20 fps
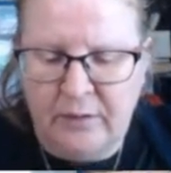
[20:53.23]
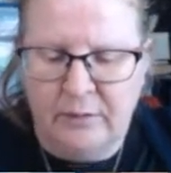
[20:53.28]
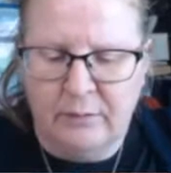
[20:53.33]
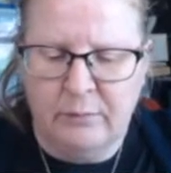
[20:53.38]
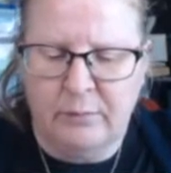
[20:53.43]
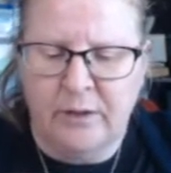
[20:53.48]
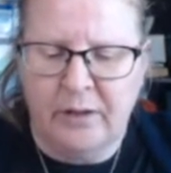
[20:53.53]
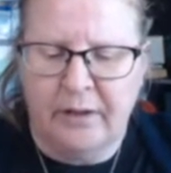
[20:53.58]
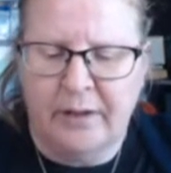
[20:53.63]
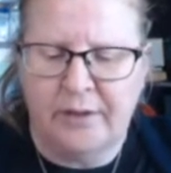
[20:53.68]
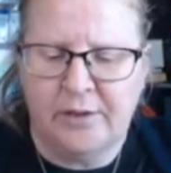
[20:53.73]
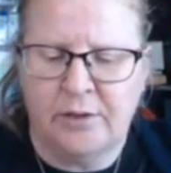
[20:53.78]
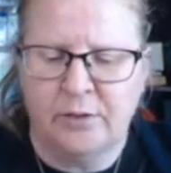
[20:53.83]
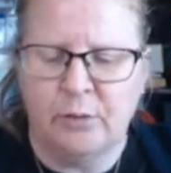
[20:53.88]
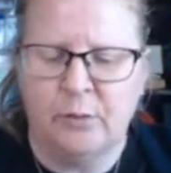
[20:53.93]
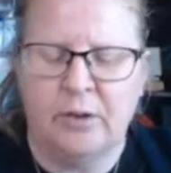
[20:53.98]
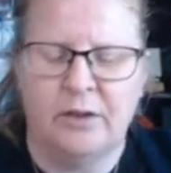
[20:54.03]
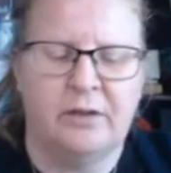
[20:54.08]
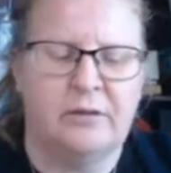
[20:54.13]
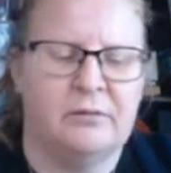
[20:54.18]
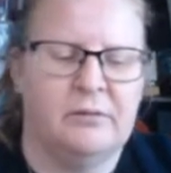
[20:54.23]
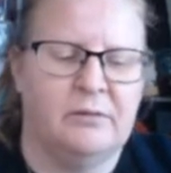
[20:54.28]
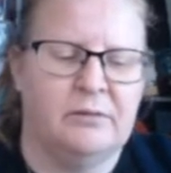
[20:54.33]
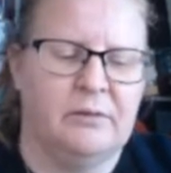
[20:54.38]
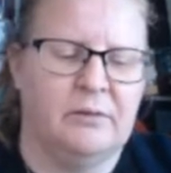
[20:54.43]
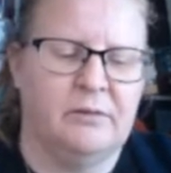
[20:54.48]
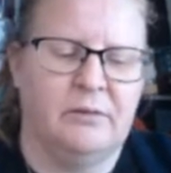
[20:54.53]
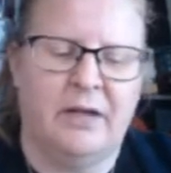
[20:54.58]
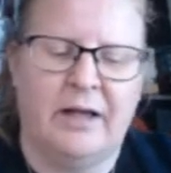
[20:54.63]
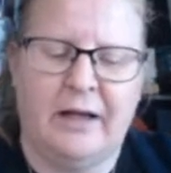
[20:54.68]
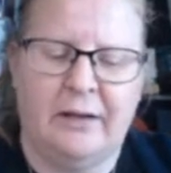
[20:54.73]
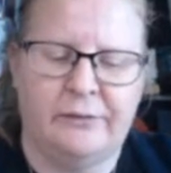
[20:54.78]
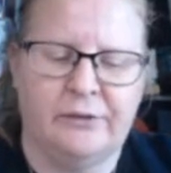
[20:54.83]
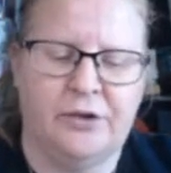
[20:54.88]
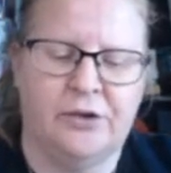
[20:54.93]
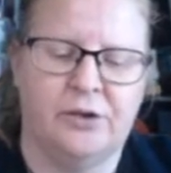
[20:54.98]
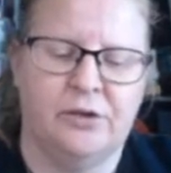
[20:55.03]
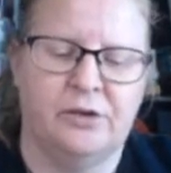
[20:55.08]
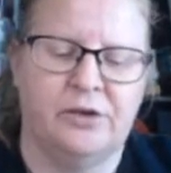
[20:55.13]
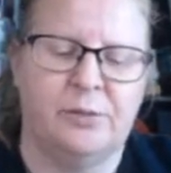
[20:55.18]
I don't know what you have to
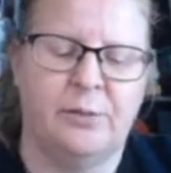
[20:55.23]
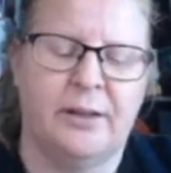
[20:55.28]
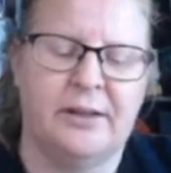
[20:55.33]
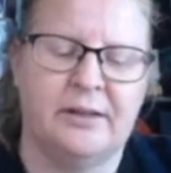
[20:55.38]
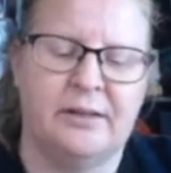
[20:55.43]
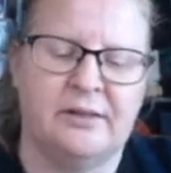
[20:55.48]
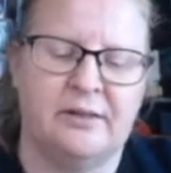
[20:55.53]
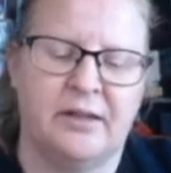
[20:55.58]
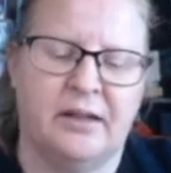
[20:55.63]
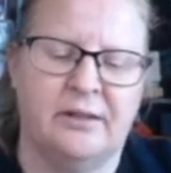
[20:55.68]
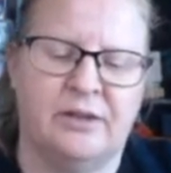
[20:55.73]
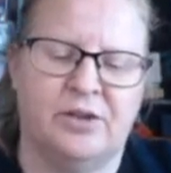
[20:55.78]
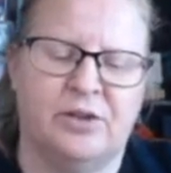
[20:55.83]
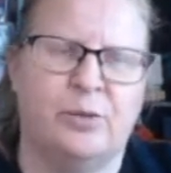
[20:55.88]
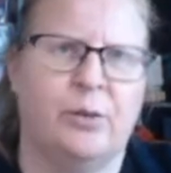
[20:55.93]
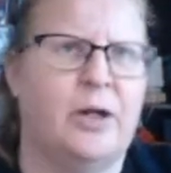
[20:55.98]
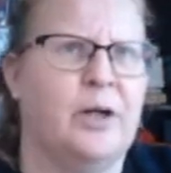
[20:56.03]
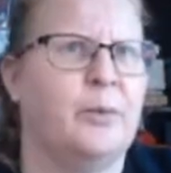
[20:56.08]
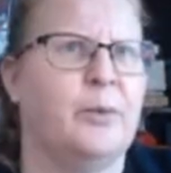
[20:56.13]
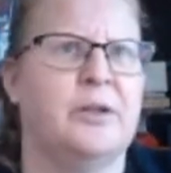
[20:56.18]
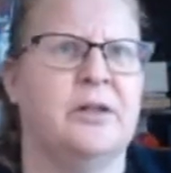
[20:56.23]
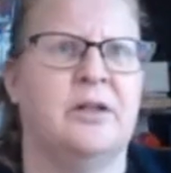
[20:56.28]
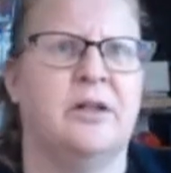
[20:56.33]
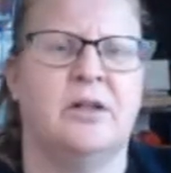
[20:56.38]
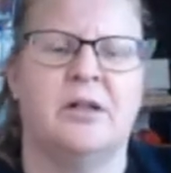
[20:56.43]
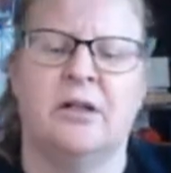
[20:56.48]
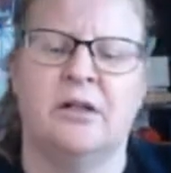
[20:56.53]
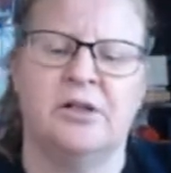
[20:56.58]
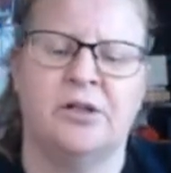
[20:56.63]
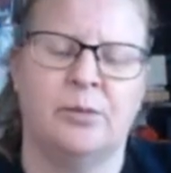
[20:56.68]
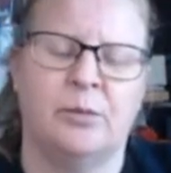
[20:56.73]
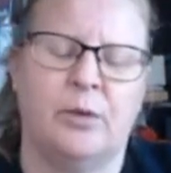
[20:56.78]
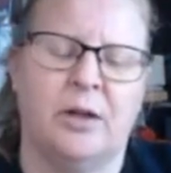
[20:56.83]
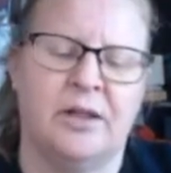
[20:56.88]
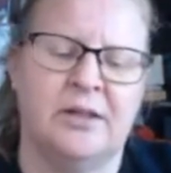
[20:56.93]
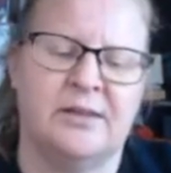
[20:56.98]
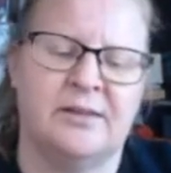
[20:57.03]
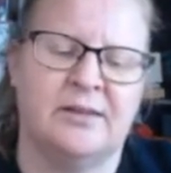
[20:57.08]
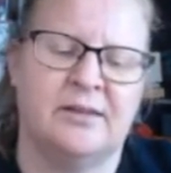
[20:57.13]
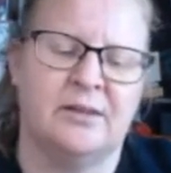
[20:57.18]
do to make the side square, whether you cut it while
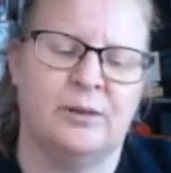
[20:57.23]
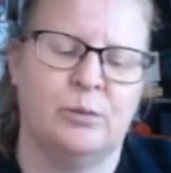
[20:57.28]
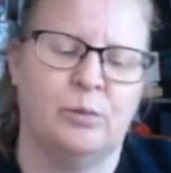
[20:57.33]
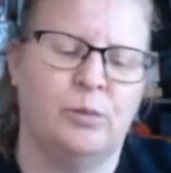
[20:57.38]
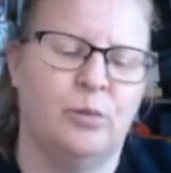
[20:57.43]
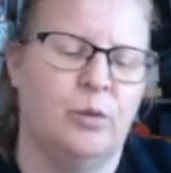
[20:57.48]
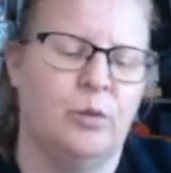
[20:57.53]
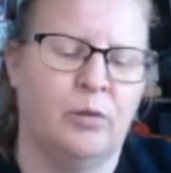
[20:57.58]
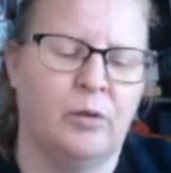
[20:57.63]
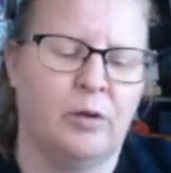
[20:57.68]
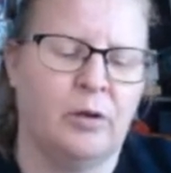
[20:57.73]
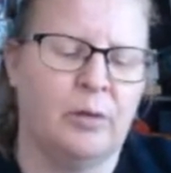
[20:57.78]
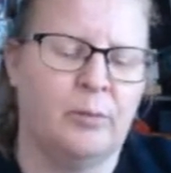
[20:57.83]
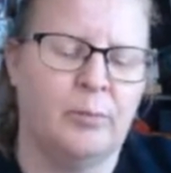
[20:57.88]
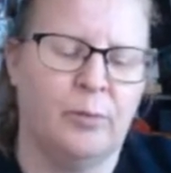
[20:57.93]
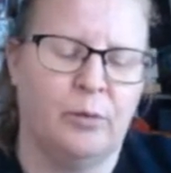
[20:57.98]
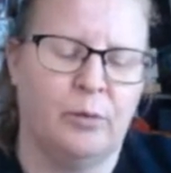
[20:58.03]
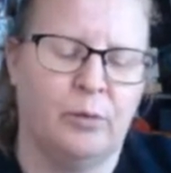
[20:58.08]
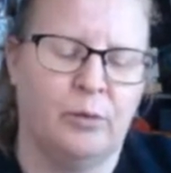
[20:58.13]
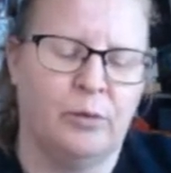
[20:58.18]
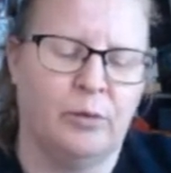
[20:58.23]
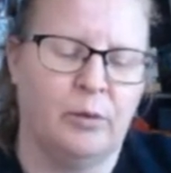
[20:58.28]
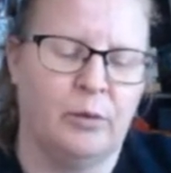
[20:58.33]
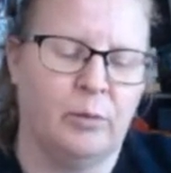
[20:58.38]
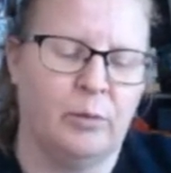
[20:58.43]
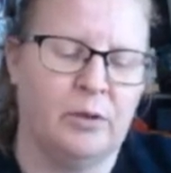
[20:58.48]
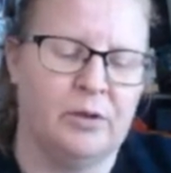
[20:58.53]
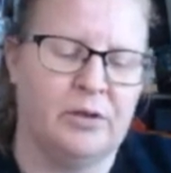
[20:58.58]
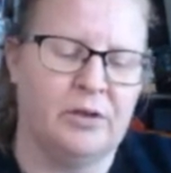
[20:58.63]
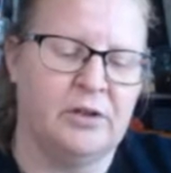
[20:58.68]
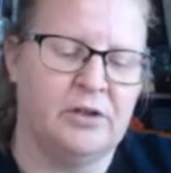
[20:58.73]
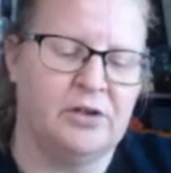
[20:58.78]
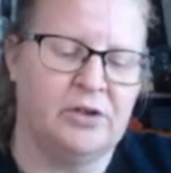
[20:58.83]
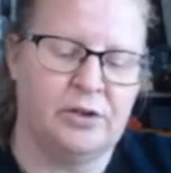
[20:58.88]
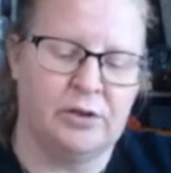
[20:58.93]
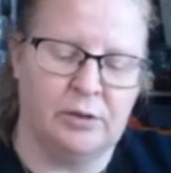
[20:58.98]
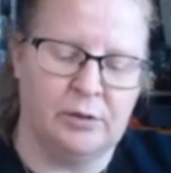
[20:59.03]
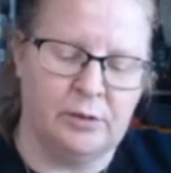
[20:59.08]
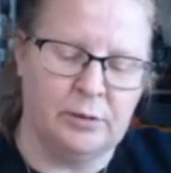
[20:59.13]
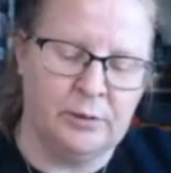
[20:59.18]
it's still warm or what you
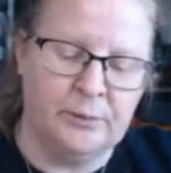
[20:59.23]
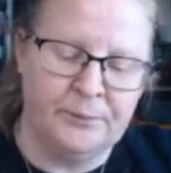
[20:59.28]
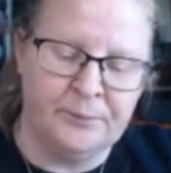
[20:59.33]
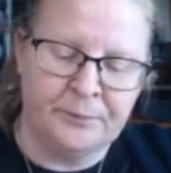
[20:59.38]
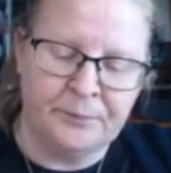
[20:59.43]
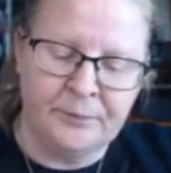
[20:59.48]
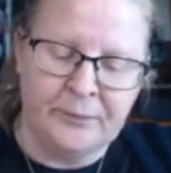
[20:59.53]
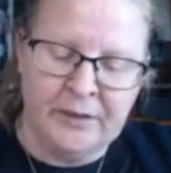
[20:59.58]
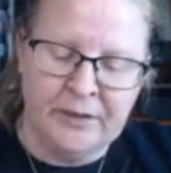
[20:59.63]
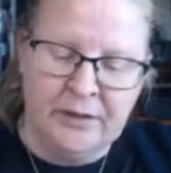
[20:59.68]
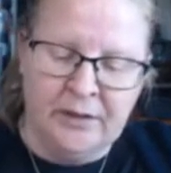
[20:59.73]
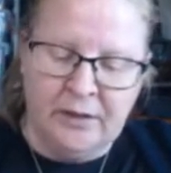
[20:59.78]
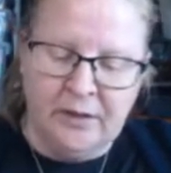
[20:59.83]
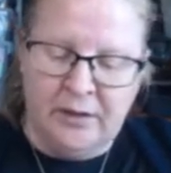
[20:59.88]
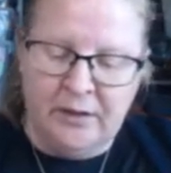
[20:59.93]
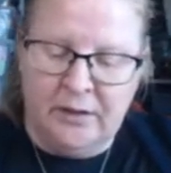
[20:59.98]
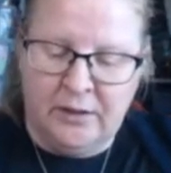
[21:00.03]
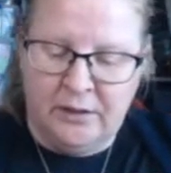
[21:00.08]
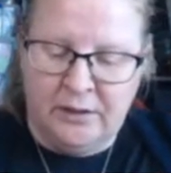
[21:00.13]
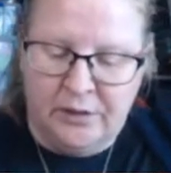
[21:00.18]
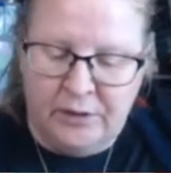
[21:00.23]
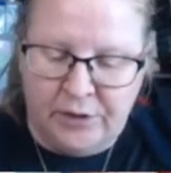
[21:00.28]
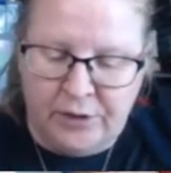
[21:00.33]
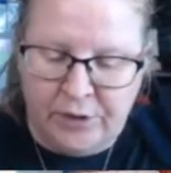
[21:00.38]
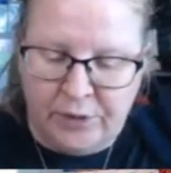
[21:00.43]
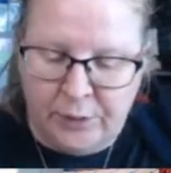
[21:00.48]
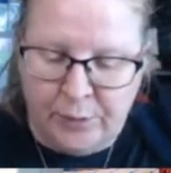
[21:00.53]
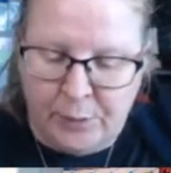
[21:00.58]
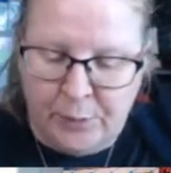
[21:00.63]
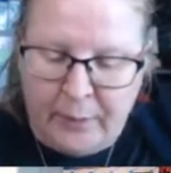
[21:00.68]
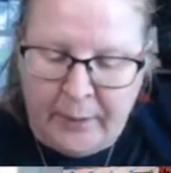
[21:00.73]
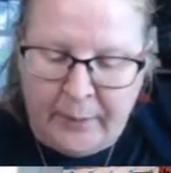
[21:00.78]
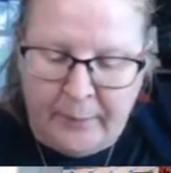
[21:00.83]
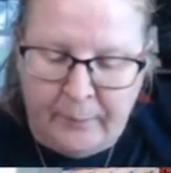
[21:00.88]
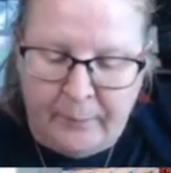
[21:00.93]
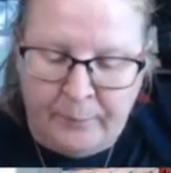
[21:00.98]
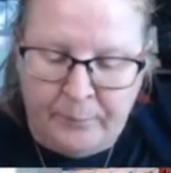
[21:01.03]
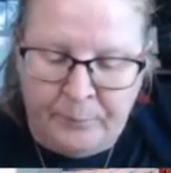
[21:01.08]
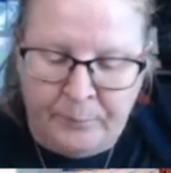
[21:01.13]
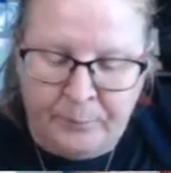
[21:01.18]
do
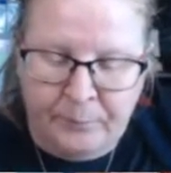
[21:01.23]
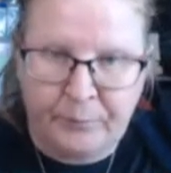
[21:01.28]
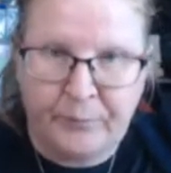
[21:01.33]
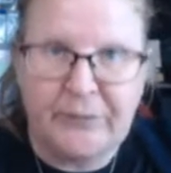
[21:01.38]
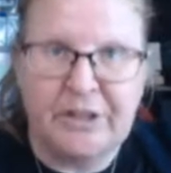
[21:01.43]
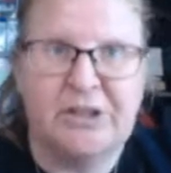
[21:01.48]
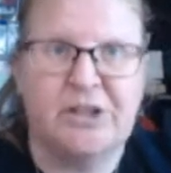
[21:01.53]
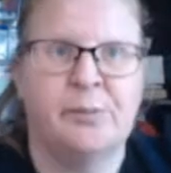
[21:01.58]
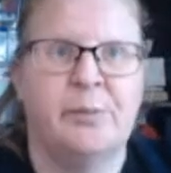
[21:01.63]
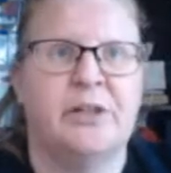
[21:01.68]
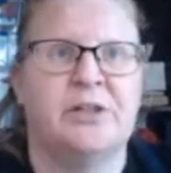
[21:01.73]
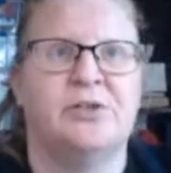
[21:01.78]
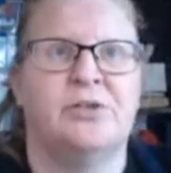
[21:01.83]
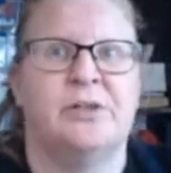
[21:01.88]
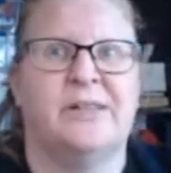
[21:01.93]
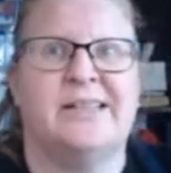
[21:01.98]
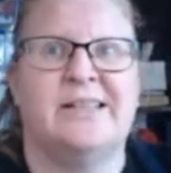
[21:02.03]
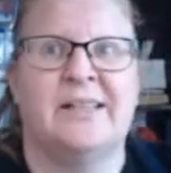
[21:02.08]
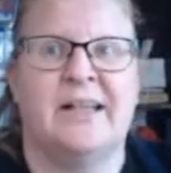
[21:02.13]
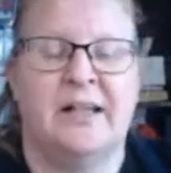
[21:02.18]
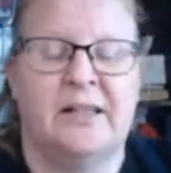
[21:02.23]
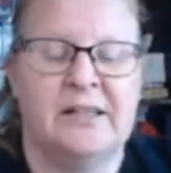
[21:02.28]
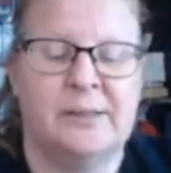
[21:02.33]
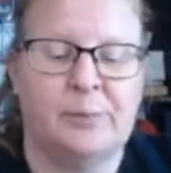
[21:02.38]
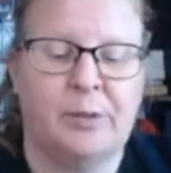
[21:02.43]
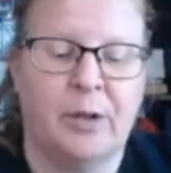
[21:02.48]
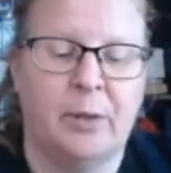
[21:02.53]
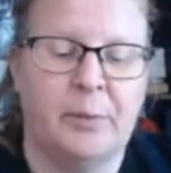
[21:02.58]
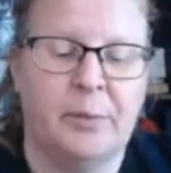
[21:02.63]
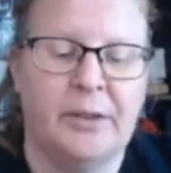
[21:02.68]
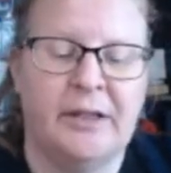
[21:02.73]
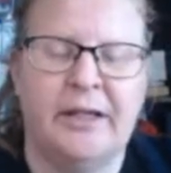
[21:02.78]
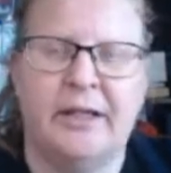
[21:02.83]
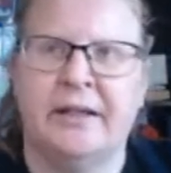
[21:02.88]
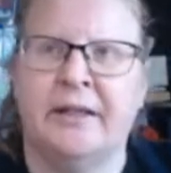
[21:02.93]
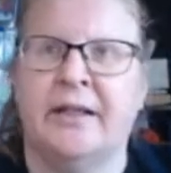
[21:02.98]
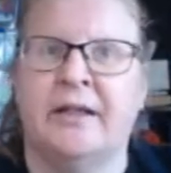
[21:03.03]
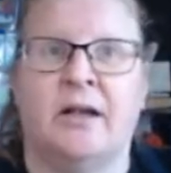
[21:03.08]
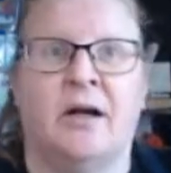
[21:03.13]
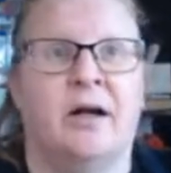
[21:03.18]
to make sure it stands properly. And
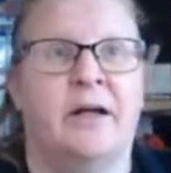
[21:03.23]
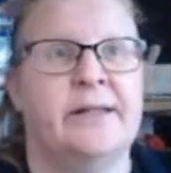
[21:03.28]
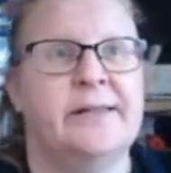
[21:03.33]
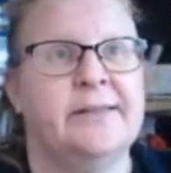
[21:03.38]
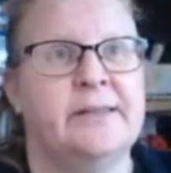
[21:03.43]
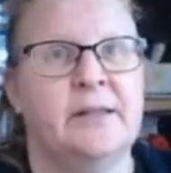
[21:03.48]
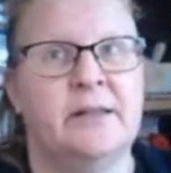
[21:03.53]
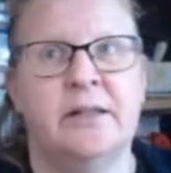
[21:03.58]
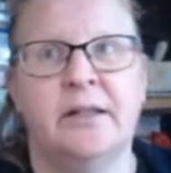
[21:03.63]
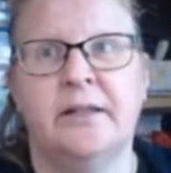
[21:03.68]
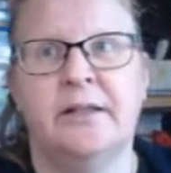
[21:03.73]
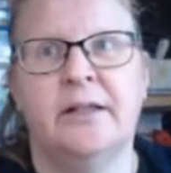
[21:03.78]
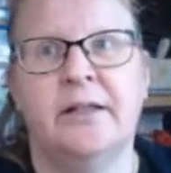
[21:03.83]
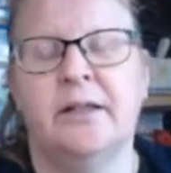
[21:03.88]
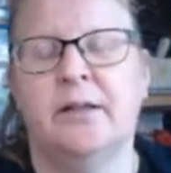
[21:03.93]
then icing the thing.